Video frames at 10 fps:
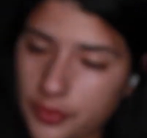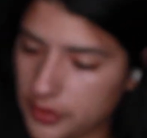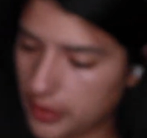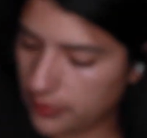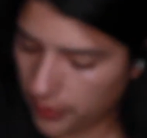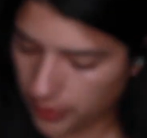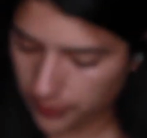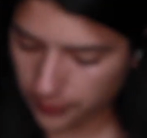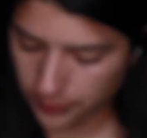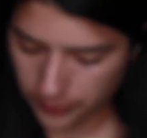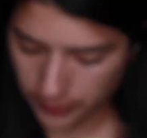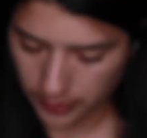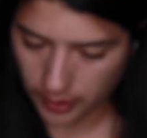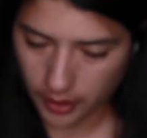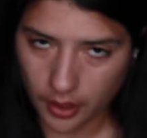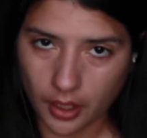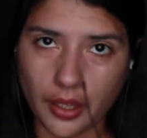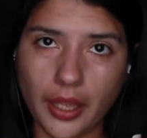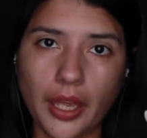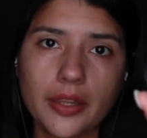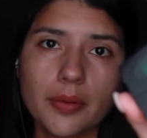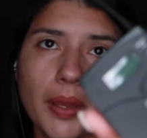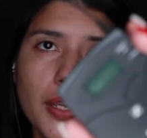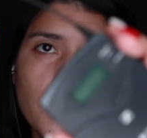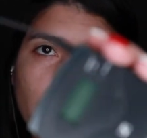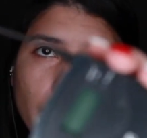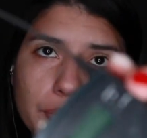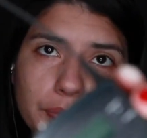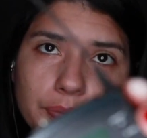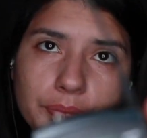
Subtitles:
receiver and the microphone.